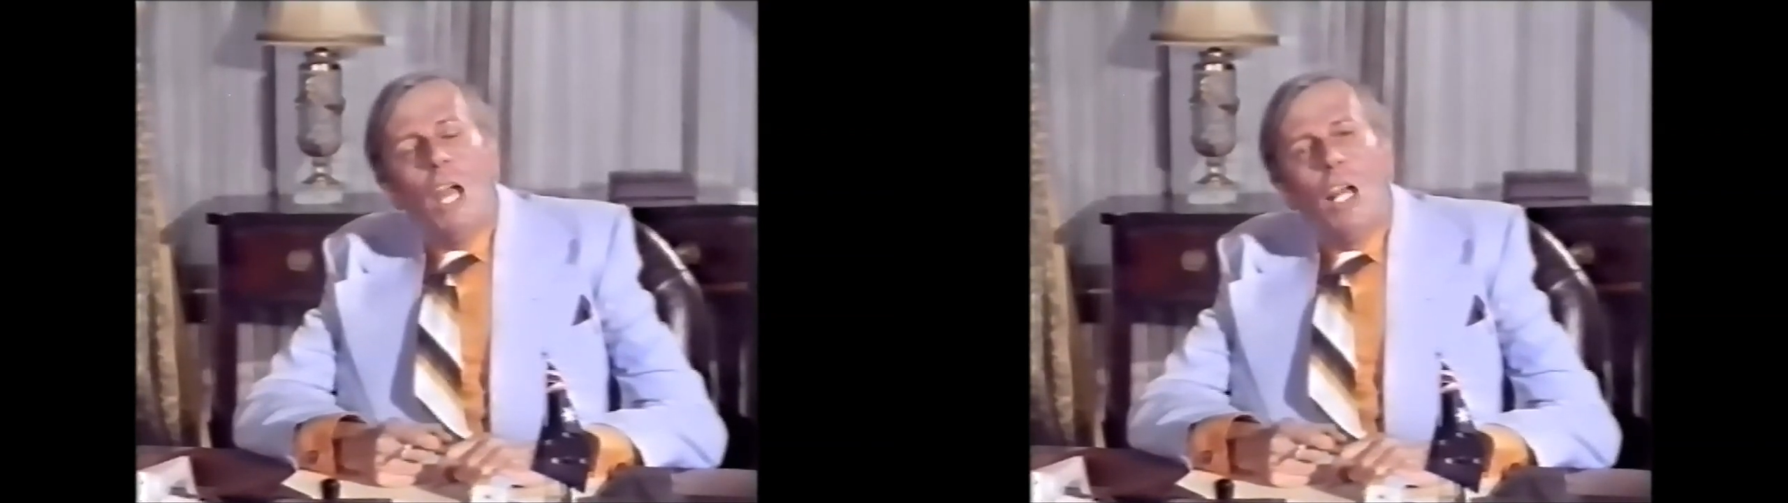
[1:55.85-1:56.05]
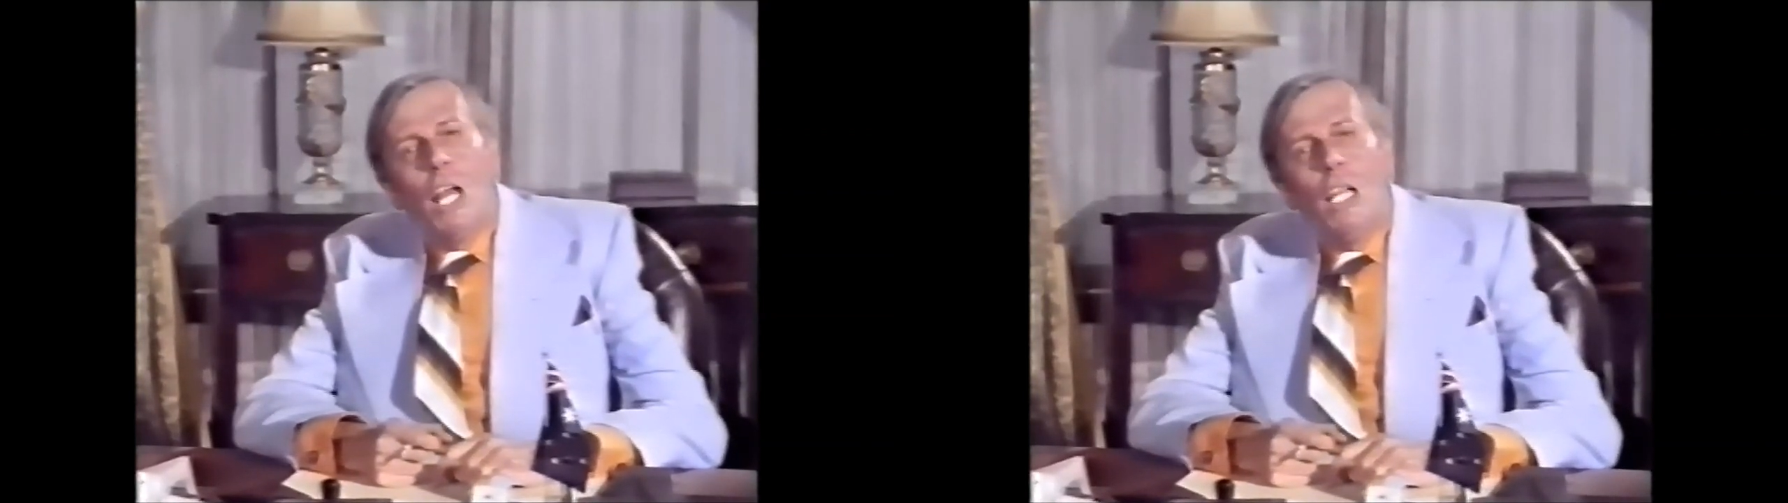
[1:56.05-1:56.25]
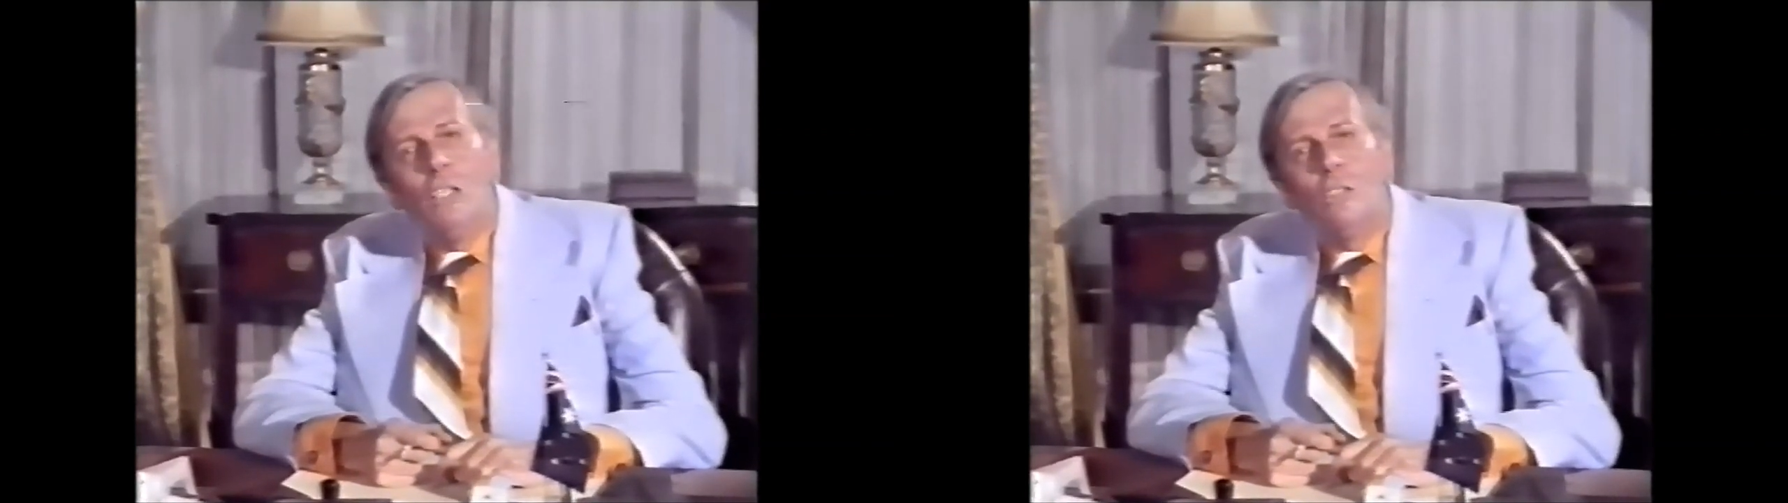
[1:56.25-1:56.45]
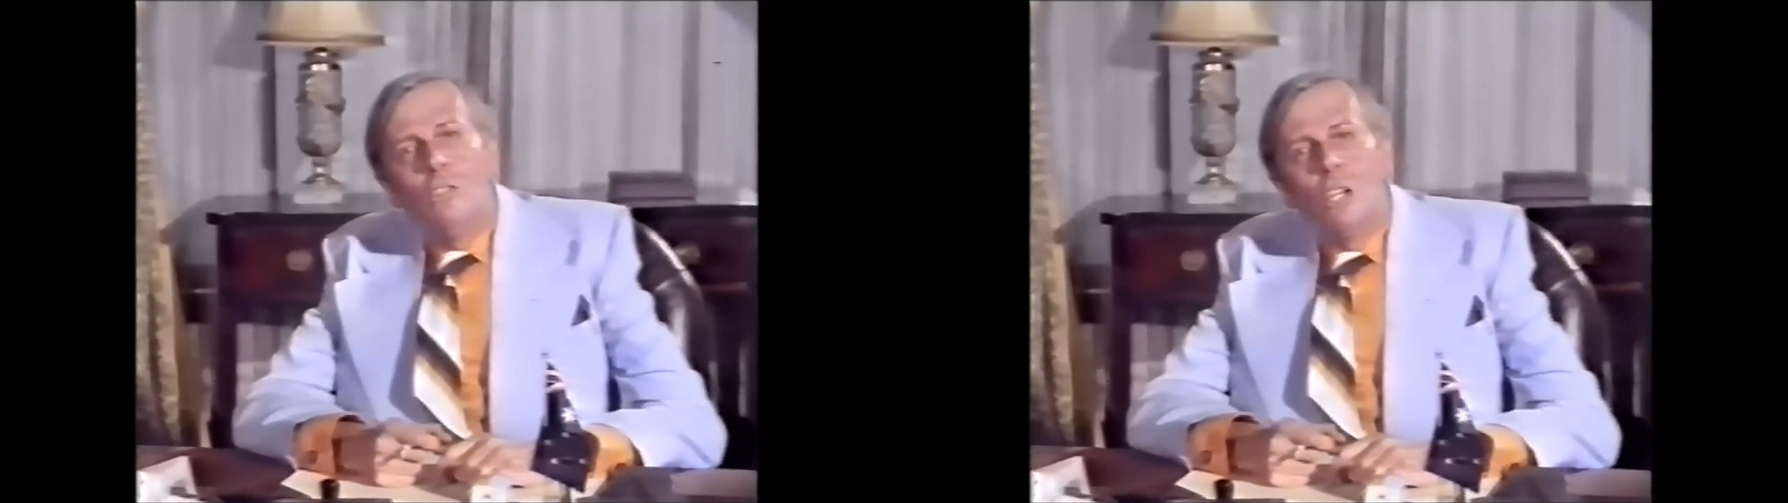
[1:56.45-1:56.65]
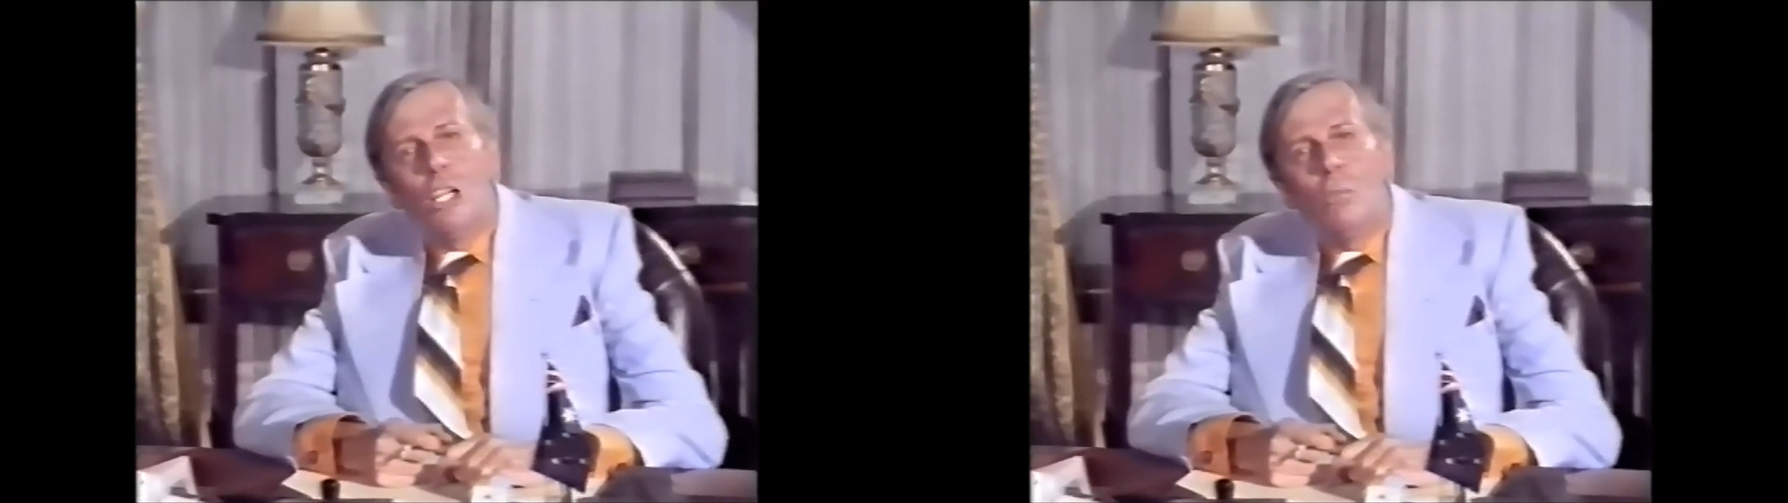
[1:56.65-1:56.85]
now, ladies
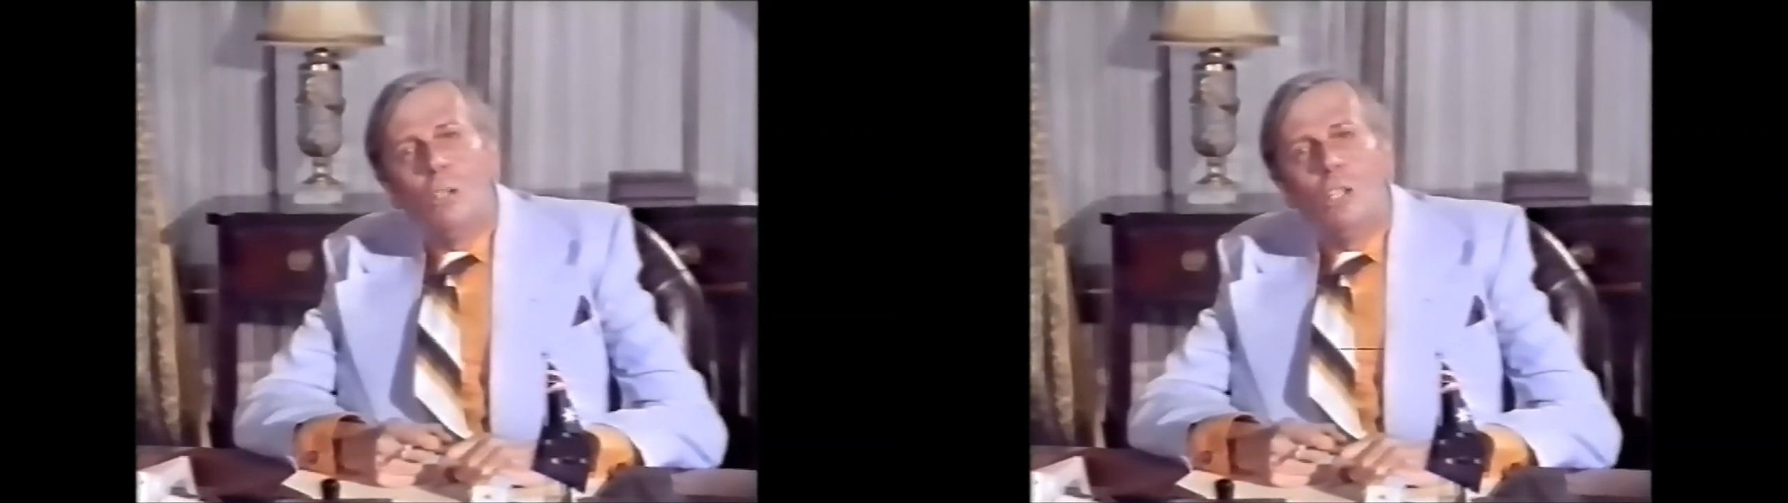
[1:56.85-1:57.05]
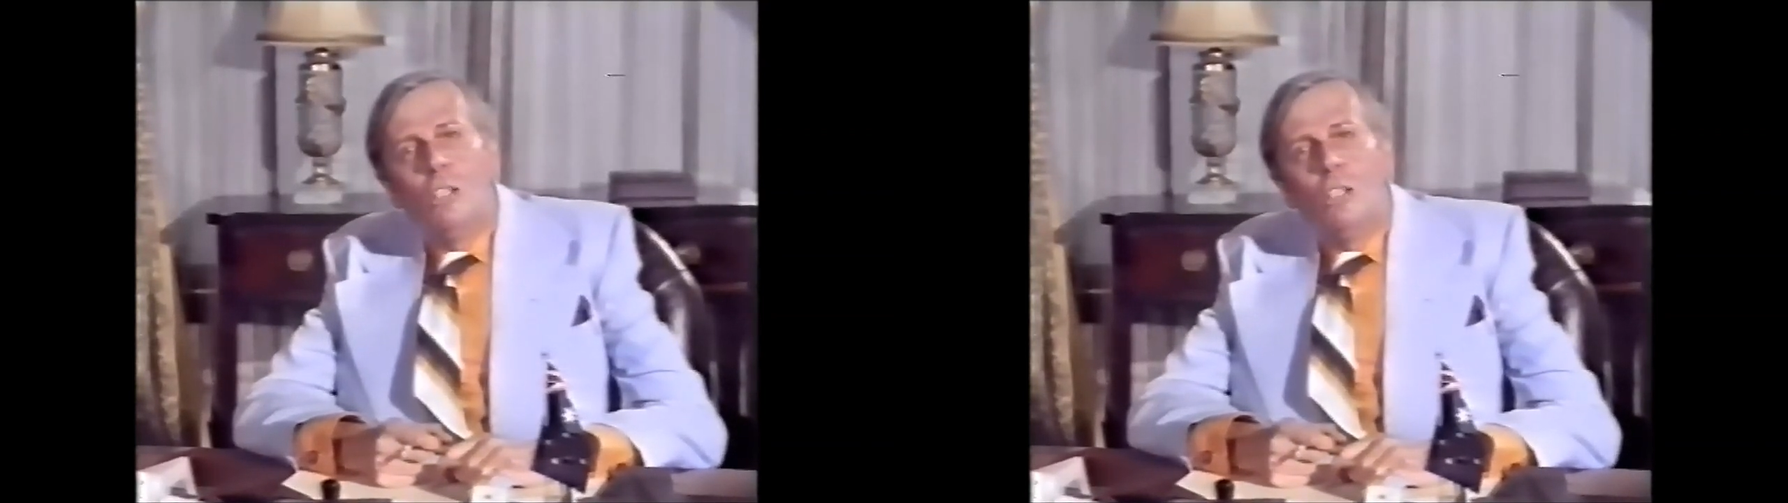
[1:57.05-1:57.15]
and gentlemen.